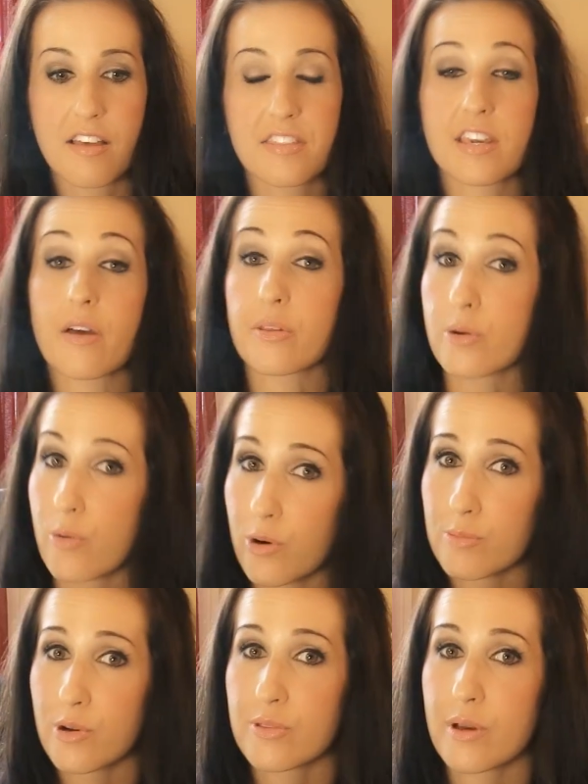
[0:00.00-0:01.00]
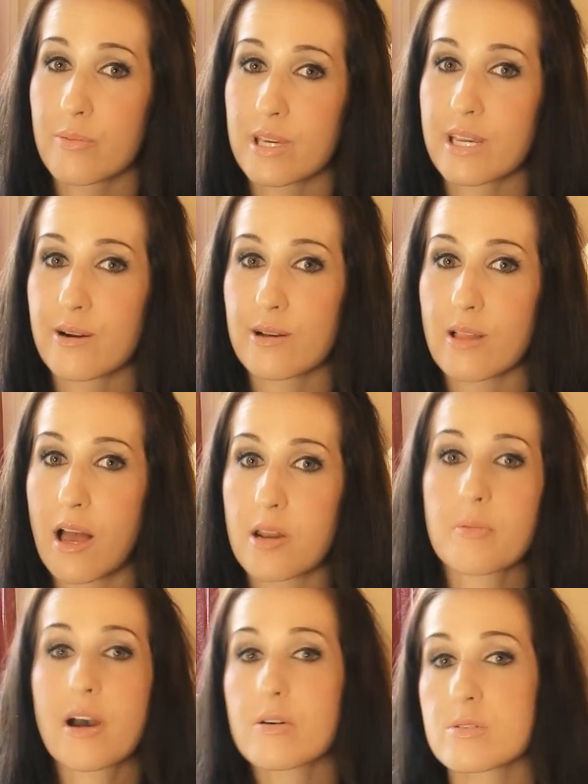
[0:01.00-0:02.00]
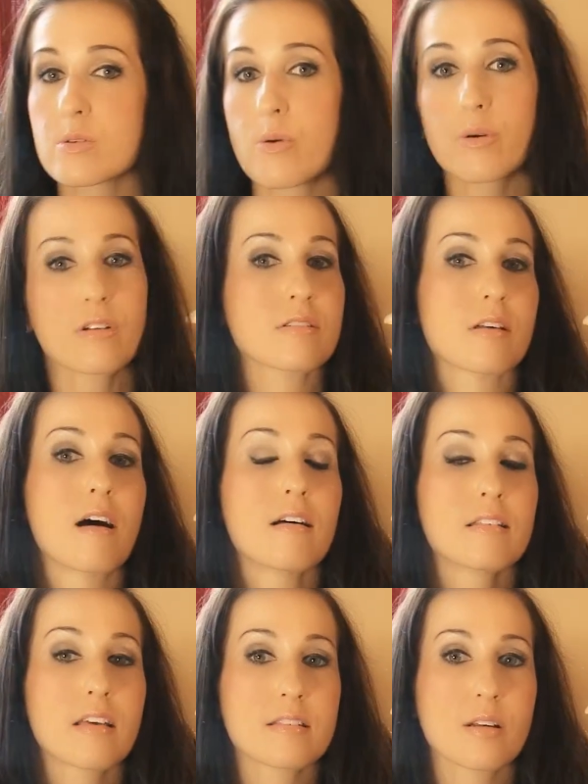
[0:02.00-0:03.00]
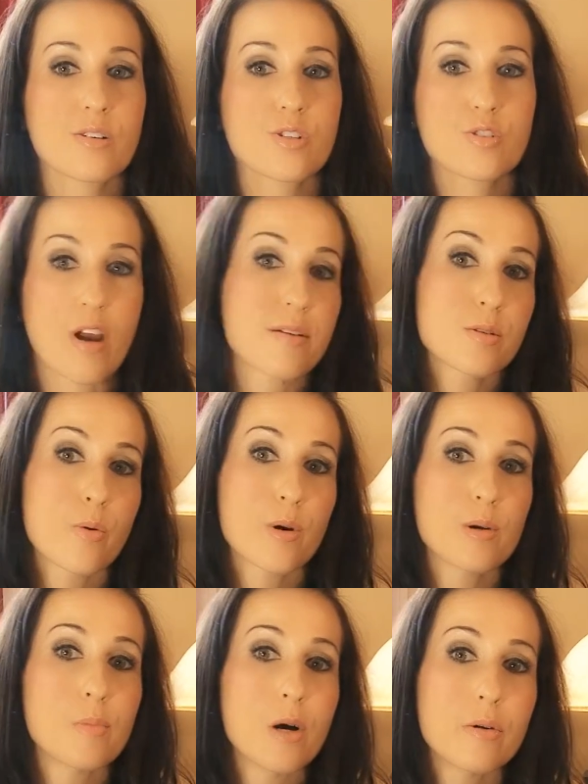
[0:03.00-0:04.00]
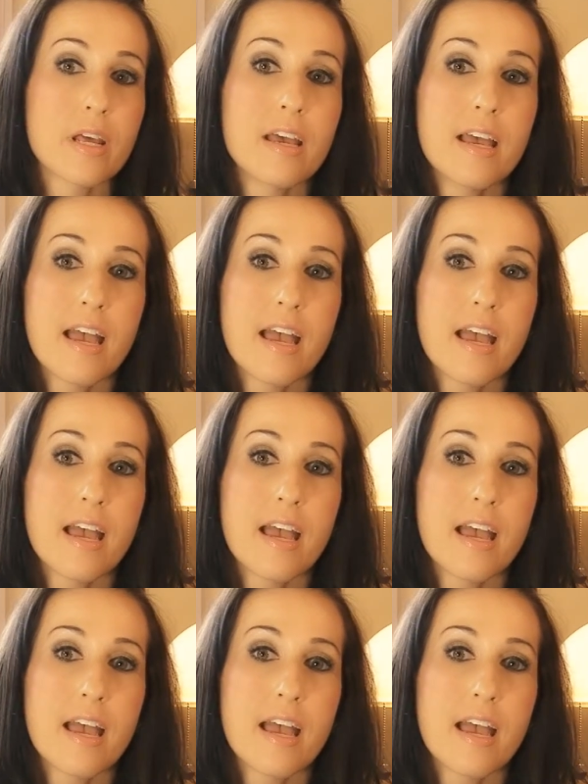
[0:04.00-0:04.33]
The other hormone that we hear a lot about is cortisol. That's our stress hormone.